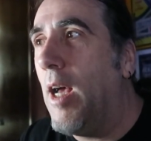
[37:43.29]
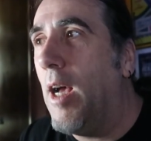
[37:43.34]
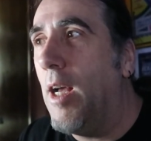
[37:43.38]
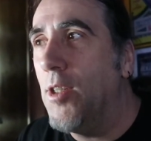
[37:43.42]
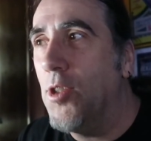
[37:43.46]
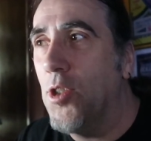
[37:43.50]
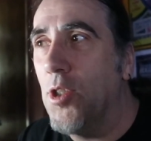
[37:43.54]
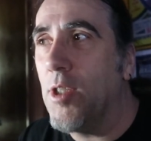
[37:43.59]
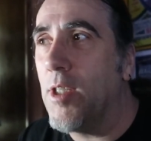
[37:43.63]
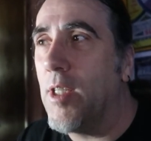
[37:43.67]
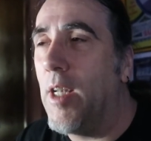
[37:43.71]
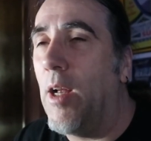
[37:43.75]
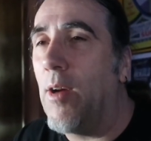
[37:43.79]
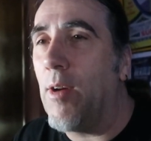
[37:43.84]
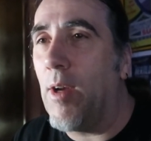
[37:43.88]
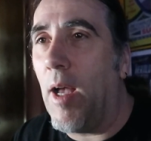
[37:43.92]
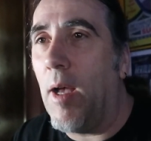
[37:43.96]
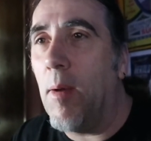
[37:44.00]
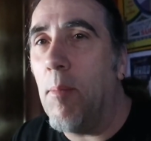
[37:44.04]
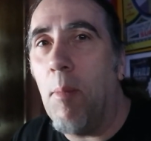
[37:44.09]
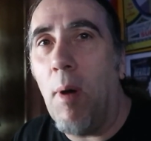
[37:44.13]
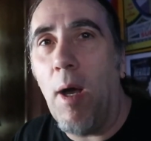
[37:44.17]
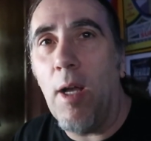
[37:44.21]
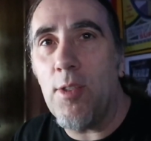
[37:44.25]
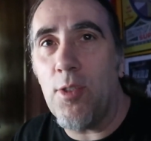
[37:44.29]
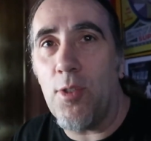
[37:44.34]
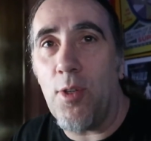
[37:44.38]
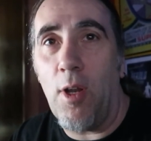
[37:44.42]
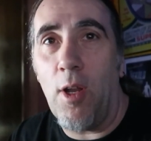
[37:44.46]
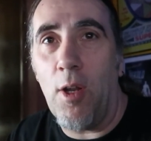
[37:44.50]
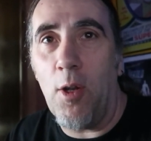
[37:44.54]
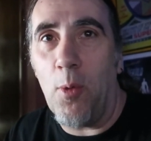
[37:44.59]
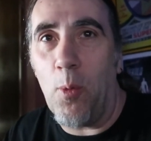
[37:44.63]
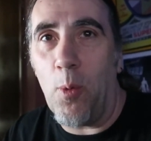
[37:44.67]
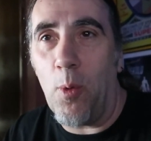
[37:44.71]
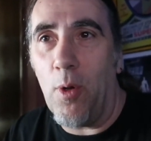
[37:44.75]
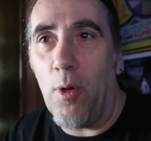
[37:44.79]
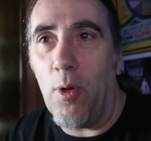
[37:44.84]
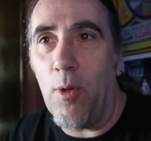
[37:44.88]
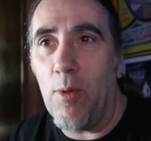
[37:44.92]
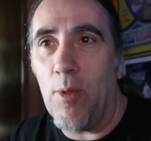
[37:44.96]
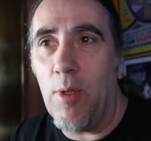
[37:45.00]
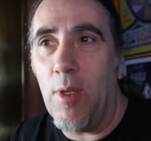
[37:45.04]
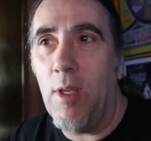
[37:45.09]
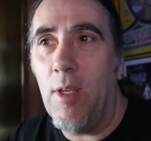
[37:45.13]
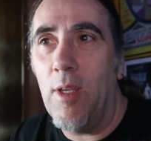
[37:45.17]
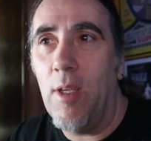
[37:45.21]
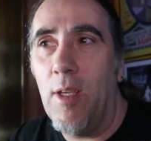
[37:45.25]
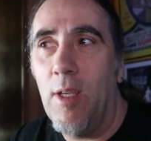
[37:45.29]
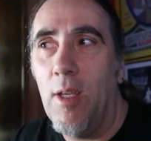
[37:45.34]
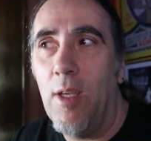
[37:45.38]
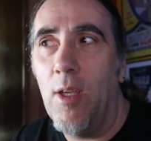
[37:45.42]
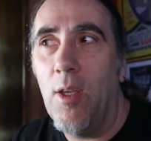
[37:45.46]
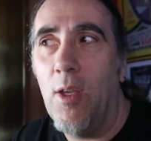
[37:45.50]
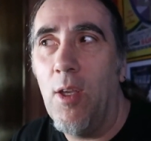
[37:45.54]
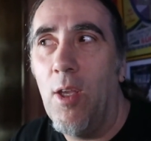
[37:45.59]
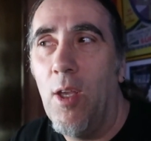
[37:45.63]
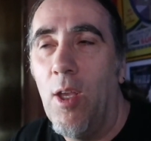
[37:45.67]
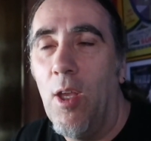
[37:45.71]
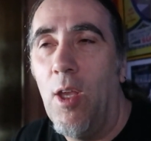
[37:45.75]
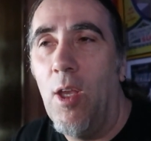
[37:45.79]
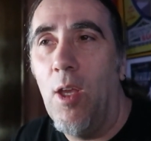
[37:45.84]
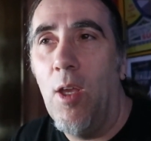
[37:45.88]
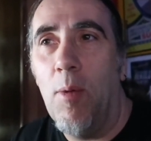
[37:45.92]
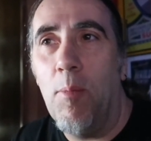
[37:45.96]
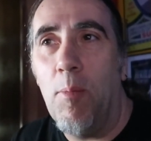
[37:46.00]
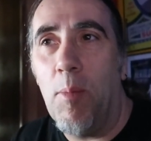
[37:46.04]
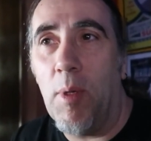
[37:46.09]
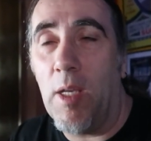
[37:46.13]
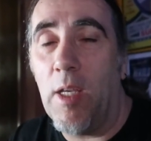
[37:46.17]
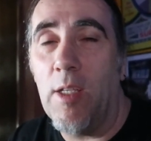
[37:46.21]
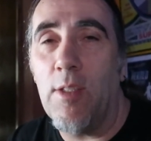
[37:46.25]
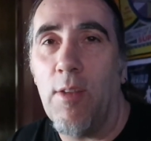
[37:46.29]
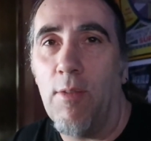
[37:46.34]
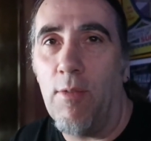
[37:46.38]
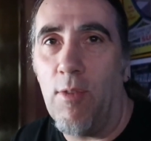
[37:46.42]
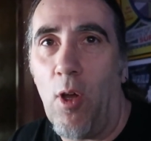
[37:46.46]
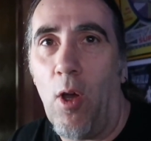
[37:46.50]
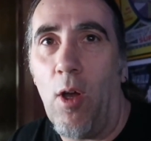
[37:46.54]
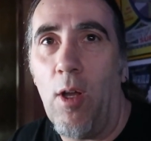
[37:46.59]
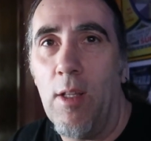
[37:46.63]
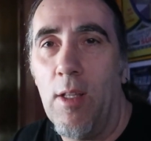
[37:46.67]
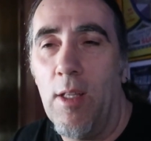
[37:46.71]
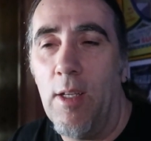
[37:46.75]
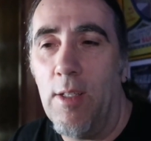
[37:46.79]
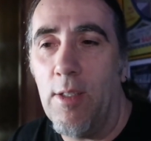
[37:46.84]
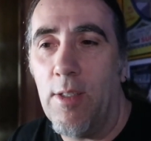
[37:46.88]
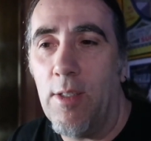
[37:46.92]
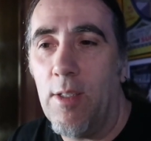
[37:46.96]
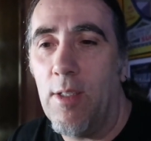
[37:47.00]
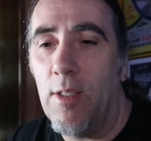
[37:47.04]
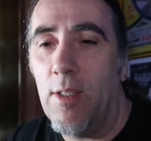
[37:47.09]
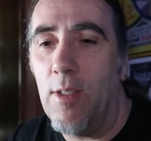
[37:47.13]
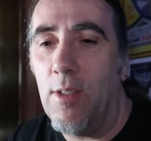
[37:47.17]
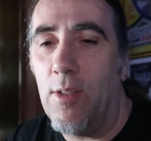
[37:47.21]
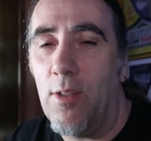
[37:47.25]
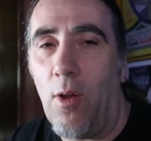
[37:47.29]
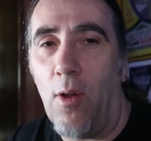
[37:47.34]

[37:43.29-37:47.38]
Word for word: I just now got Monster Hunter World because of Dauntless.